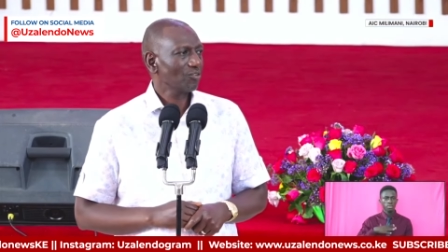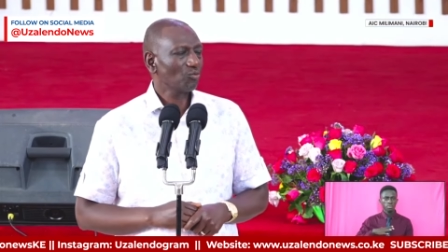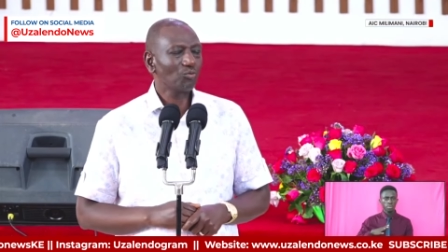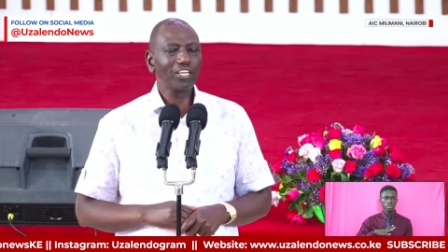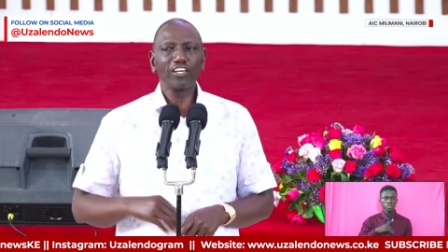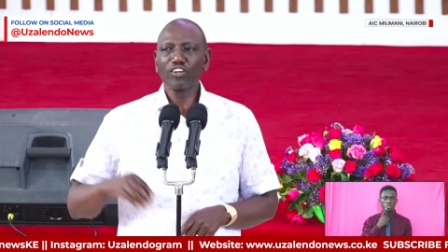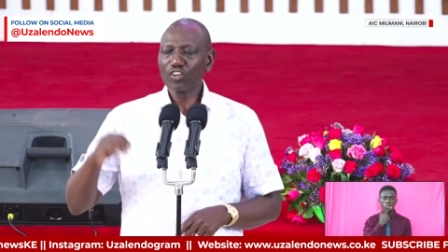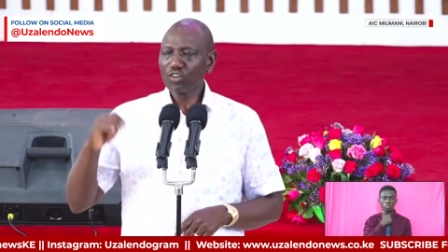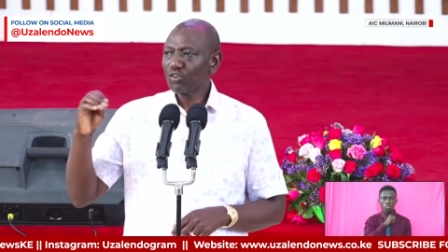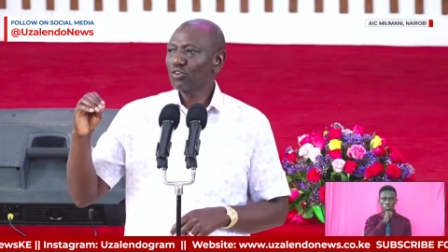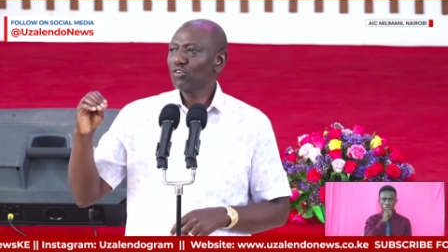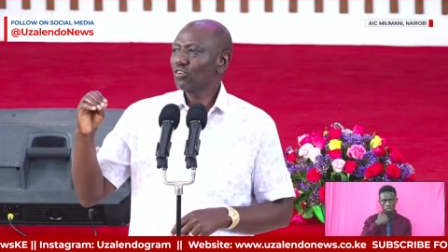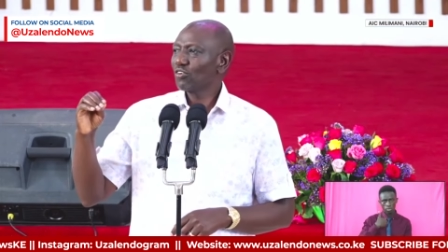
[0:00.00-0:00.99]
We
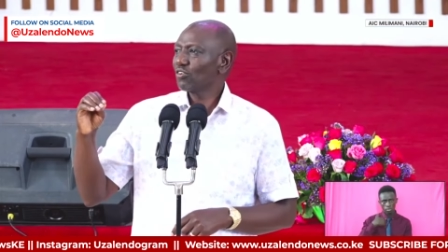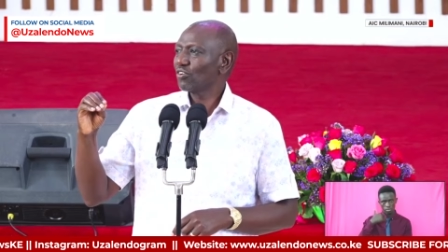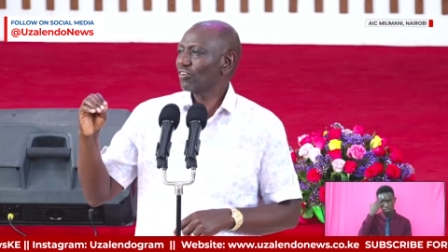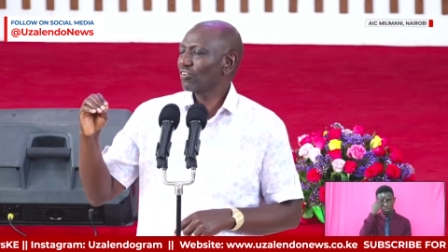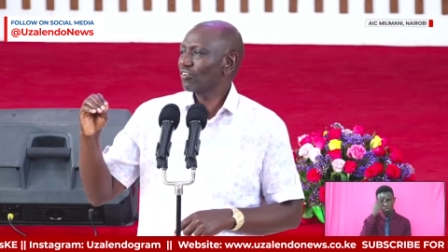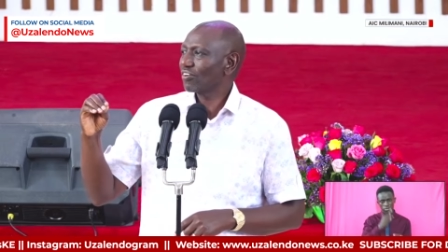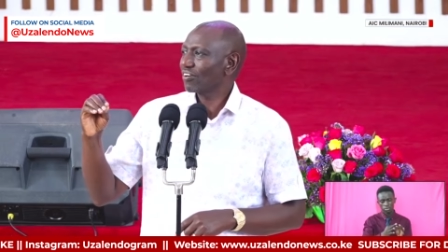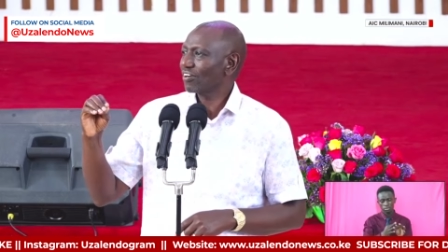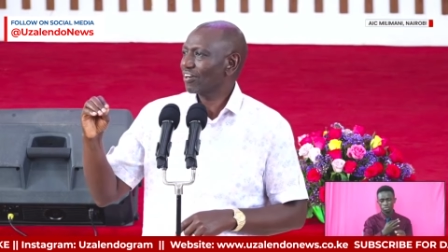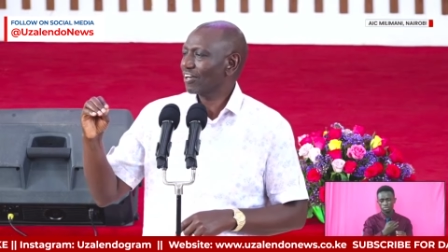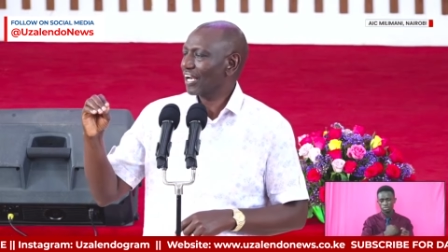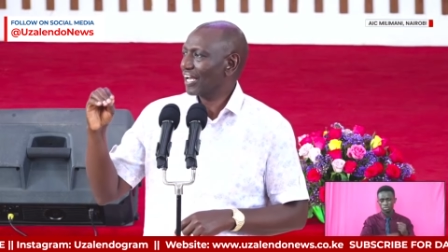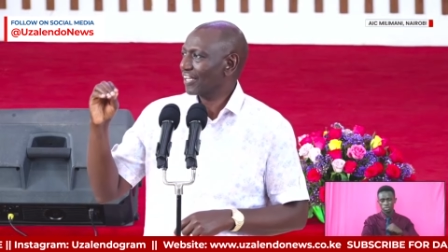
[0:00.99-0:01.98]
know,
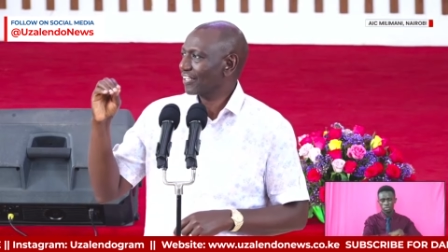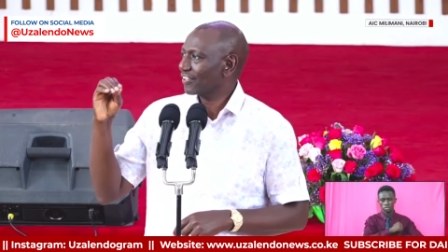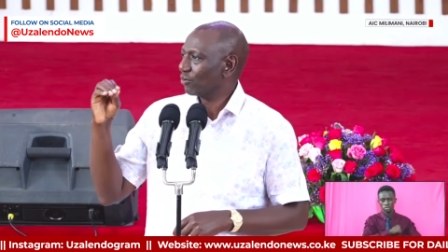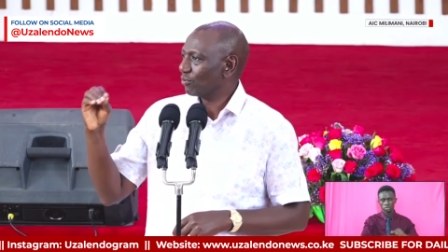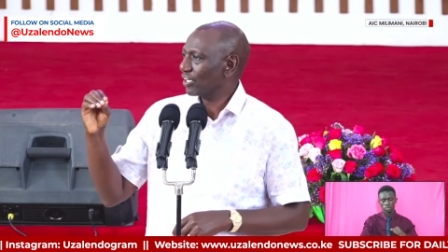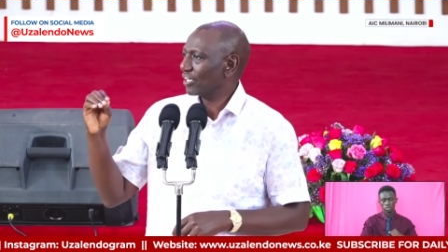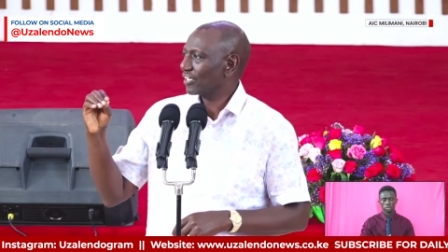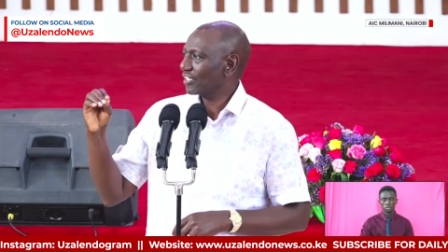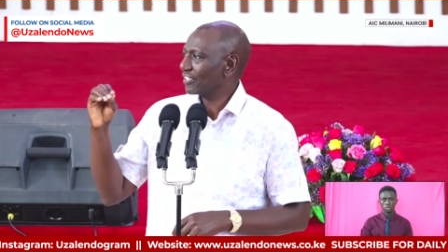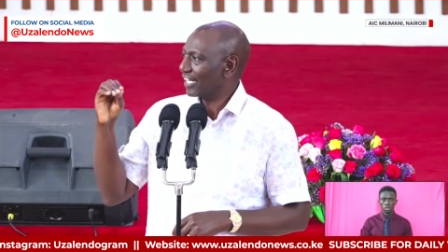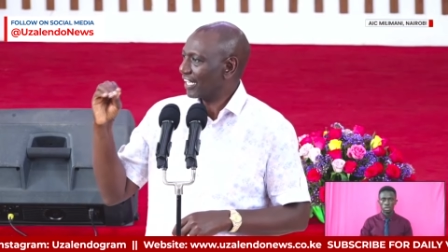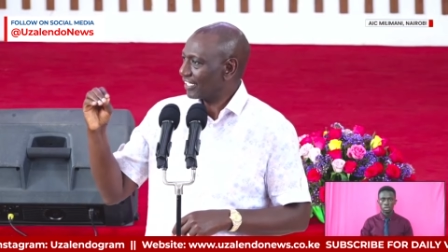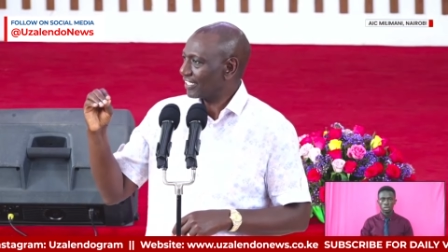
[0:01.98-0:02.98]
like the way
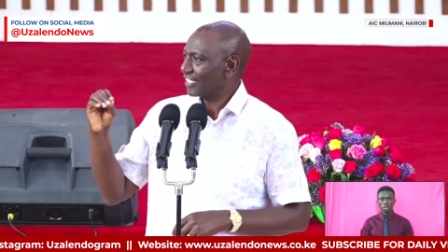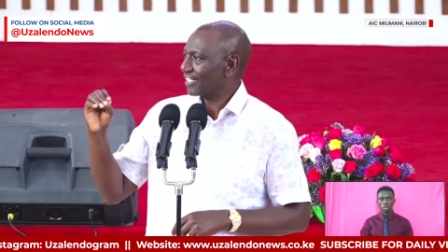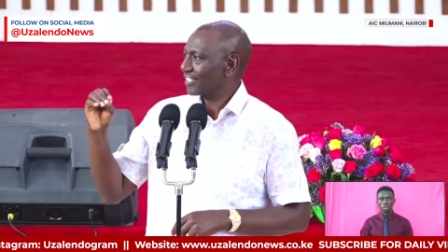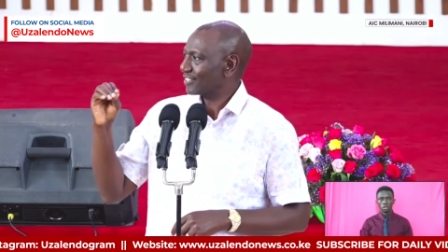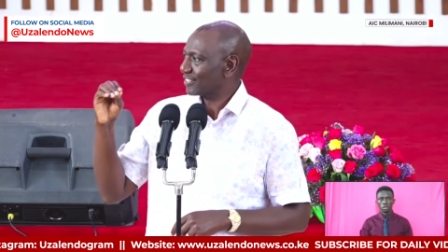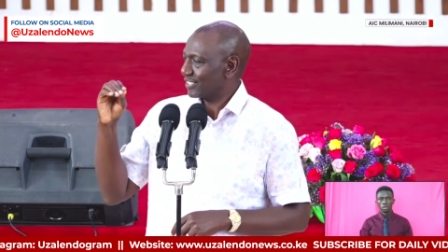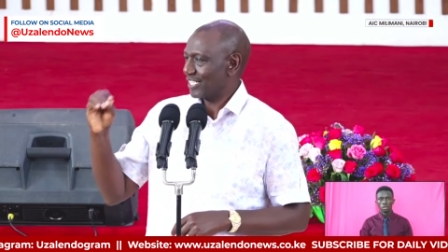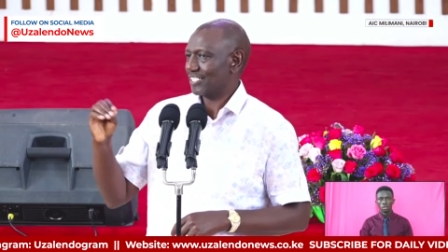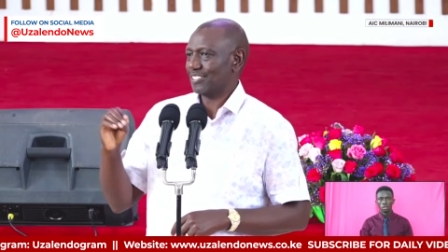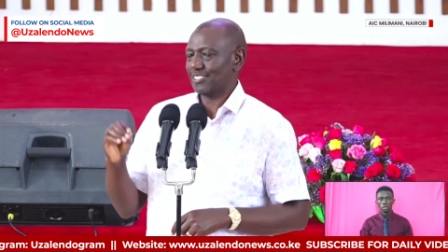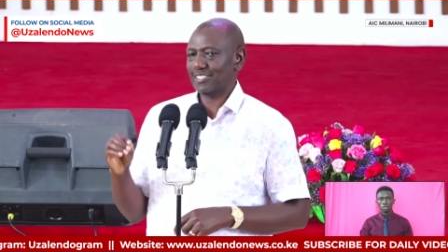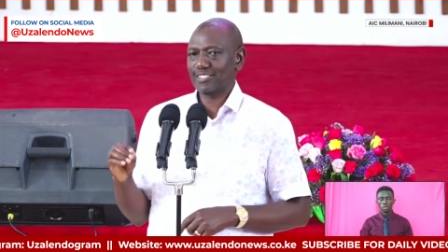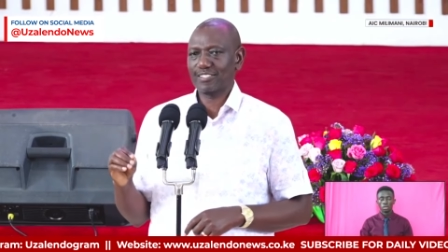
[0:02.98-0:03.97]
Daniel
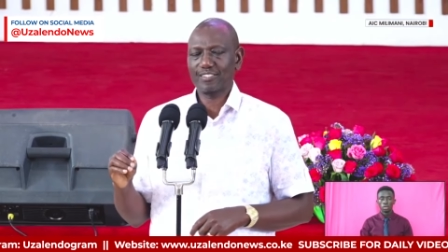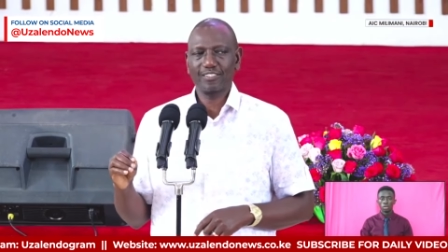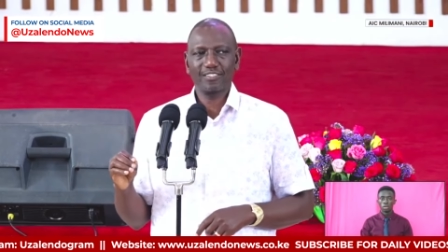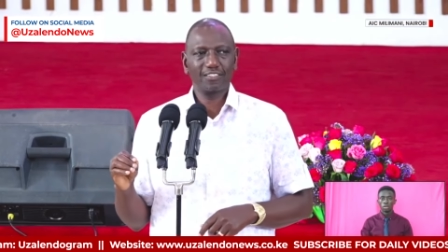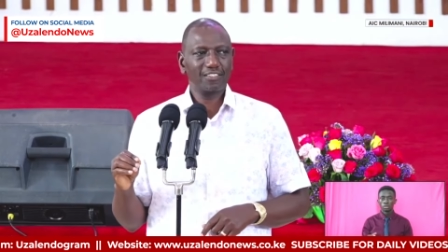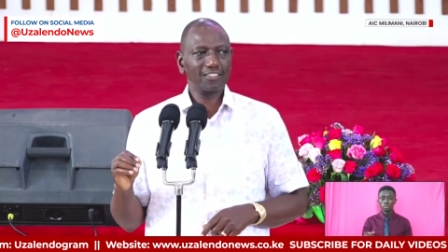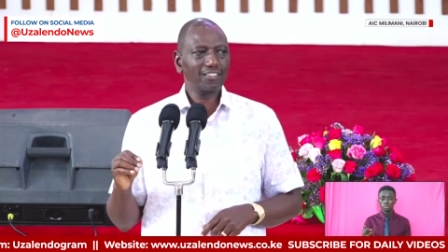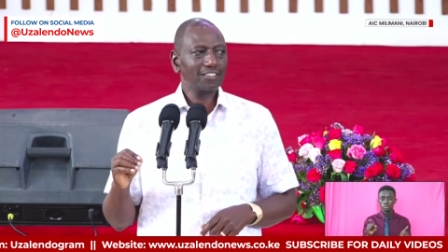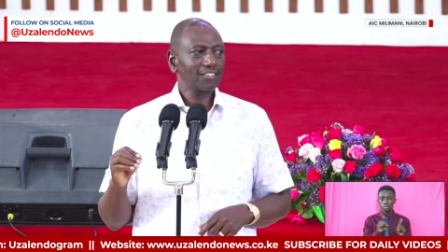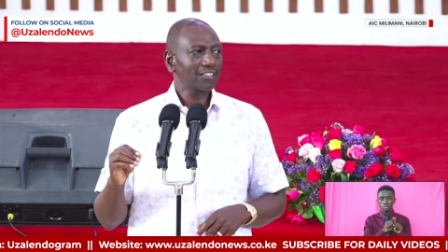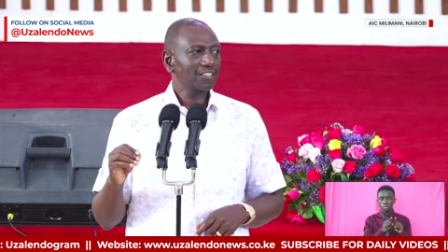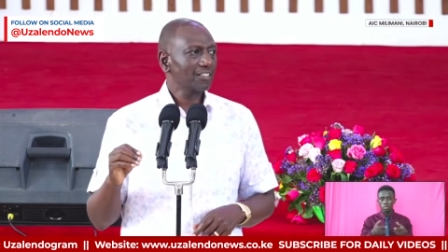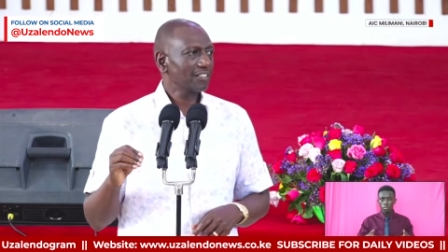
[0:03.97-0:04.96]
says
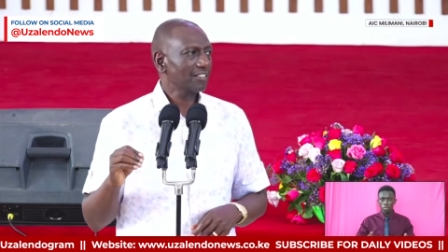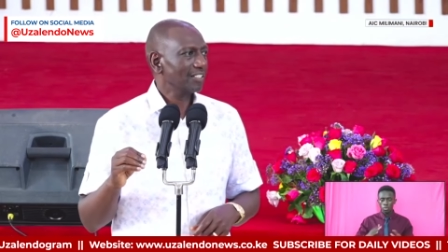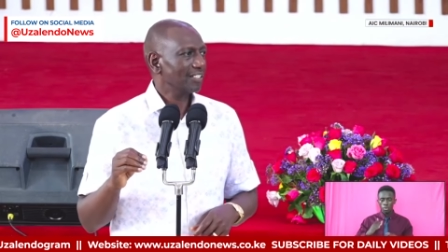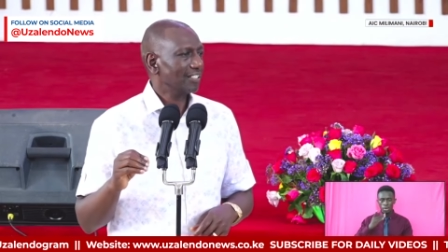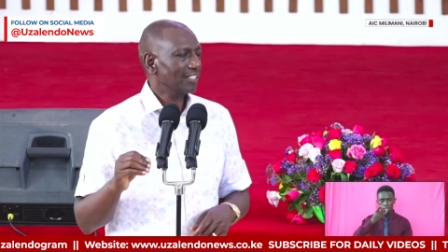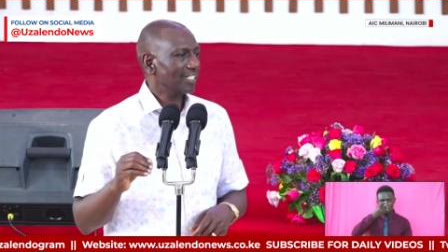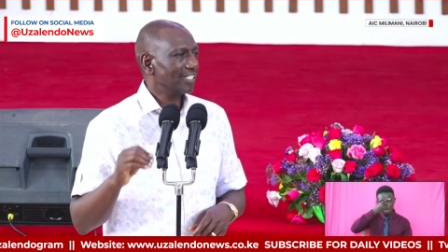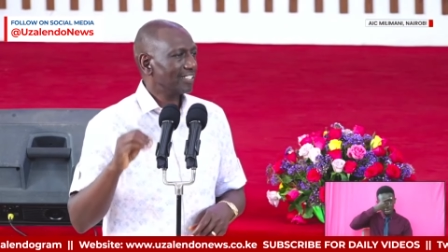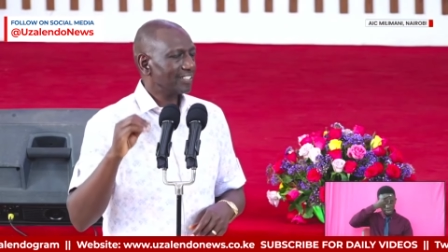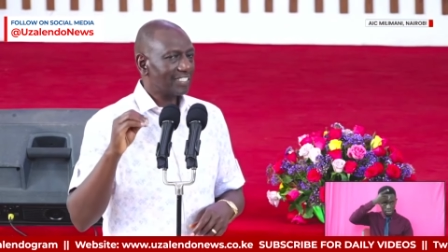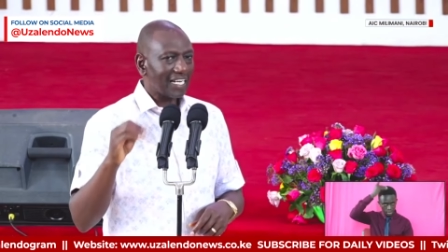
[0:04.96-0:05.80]
in